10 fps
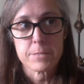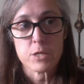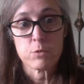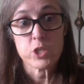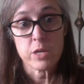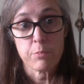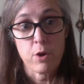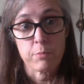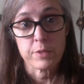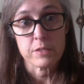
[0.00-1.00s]
which I
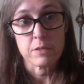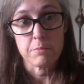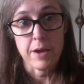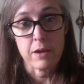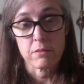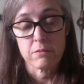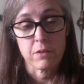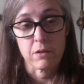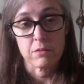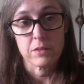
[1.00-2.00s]
promptly sent back,
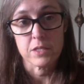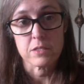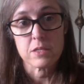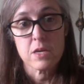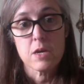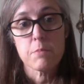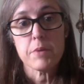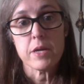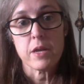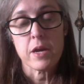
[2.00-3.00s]
not these,
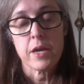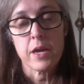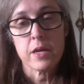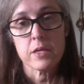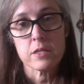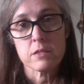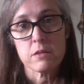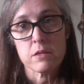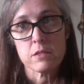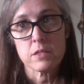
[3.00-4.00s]
but I had
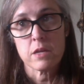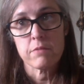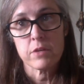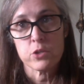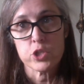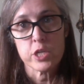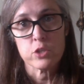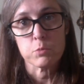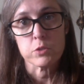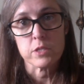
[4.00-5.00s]
a set of
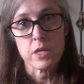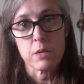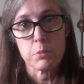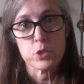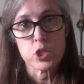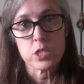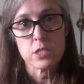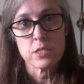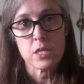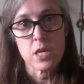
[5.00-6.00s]
interchangeables that I
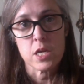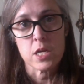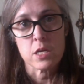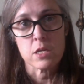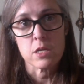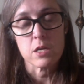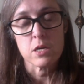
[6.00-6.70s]
purchased, and